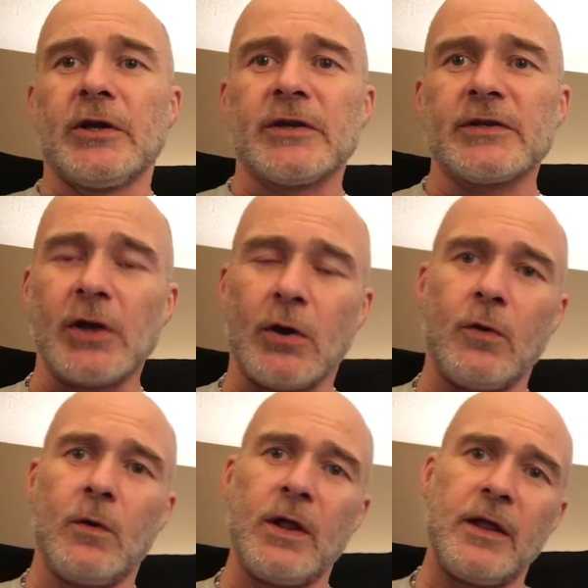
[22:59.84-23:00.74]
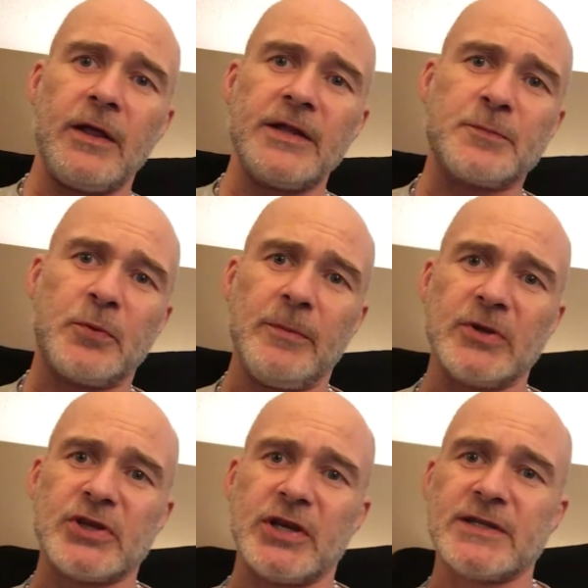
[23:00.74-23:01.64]
So that's pretty
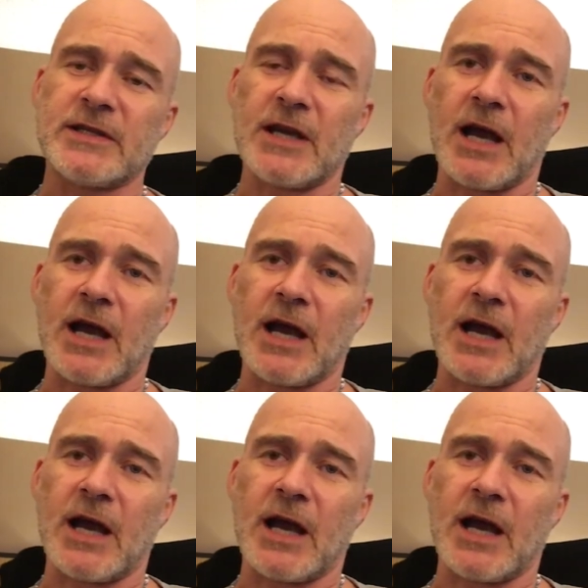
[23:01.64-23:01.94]
much it.